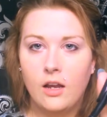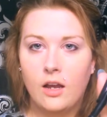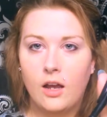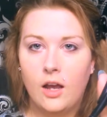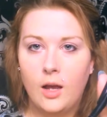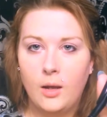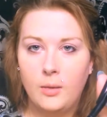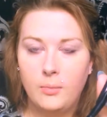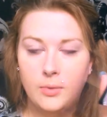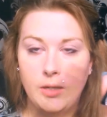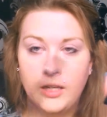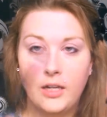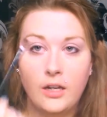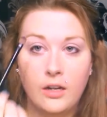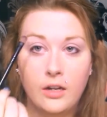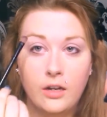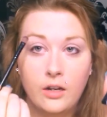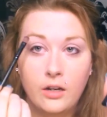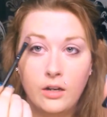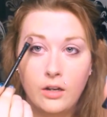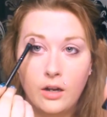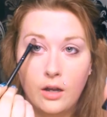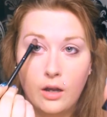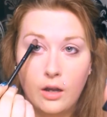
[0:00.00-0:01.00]
up
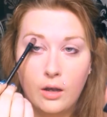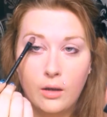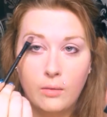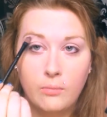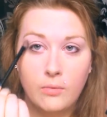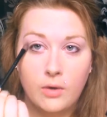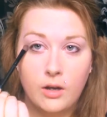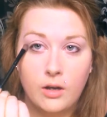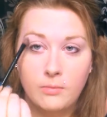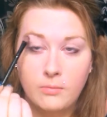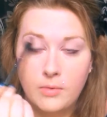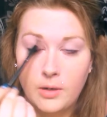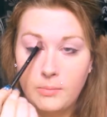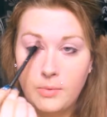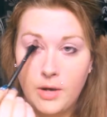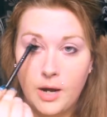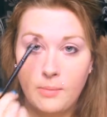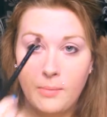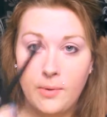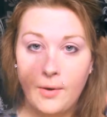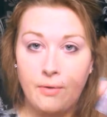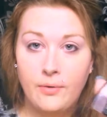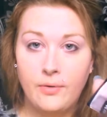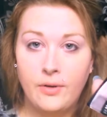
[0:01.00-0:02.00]
here on my brow
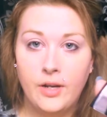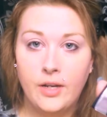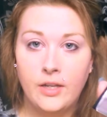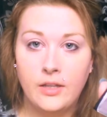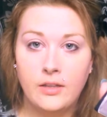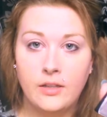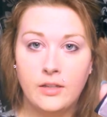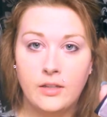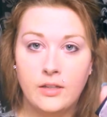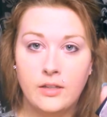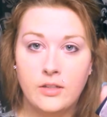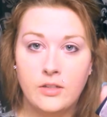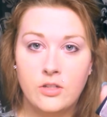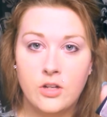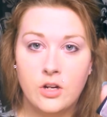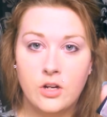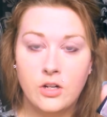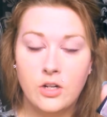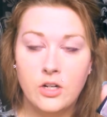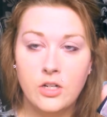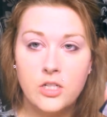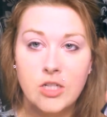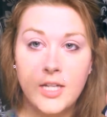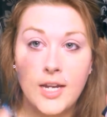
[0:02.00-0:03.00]
bone and the
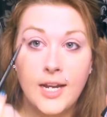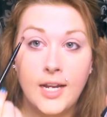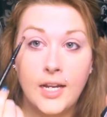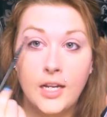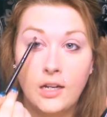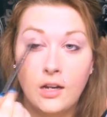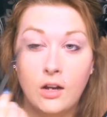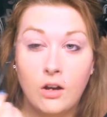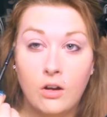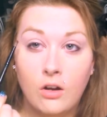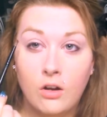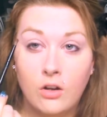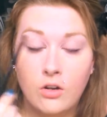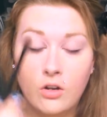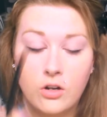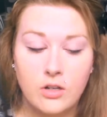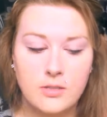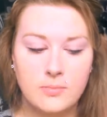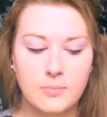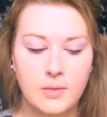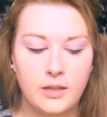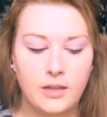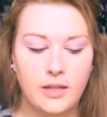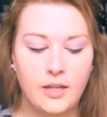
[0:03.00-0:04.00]
darker shade
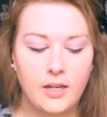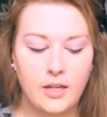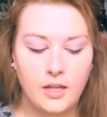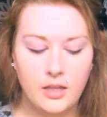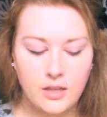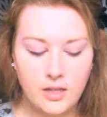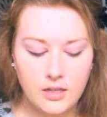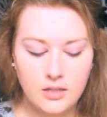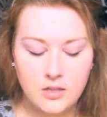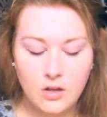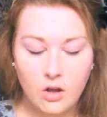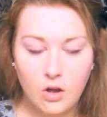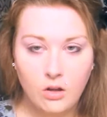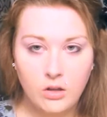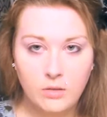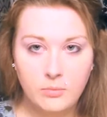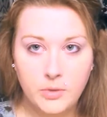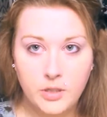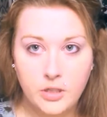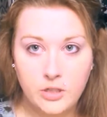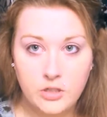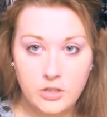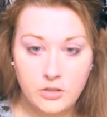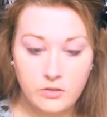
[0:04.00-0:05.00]
across my lid, and that's all I'm
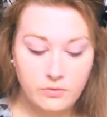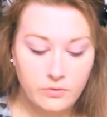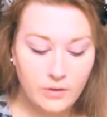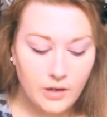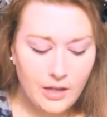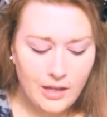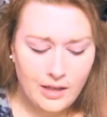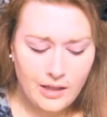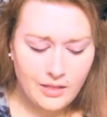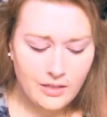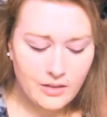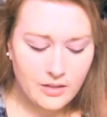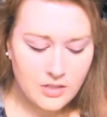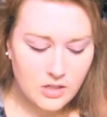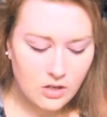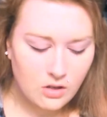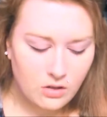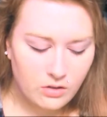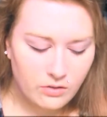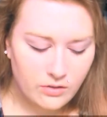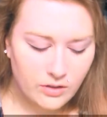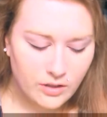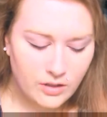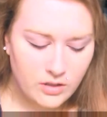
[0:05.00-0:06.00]
going to do. That's all
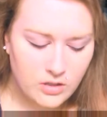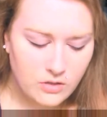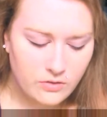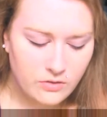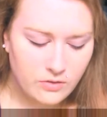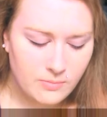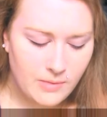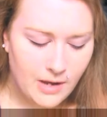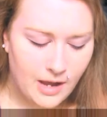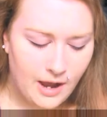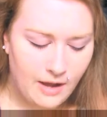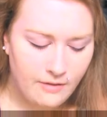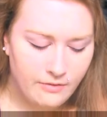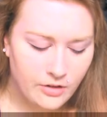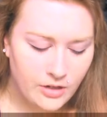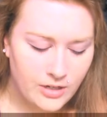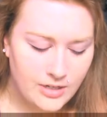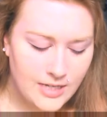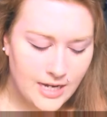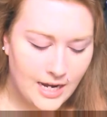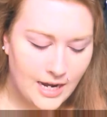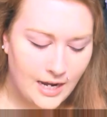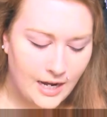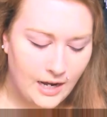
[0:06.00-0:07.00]
I really do for my
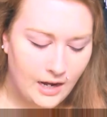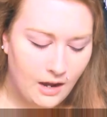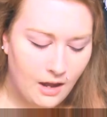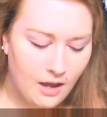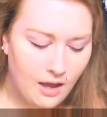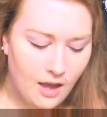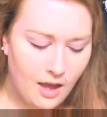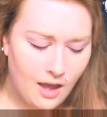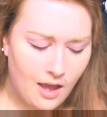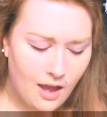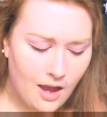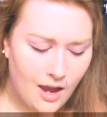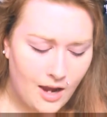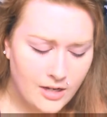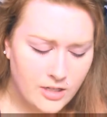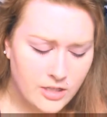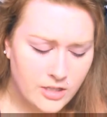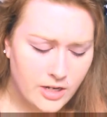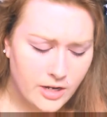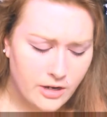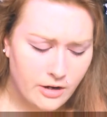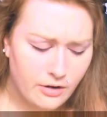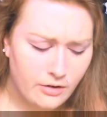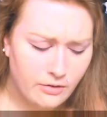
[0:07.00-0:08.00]
everyday
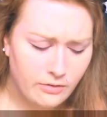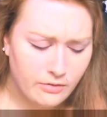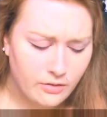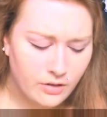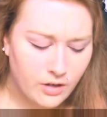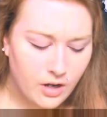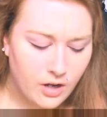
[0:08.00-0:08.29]
eyeshadow.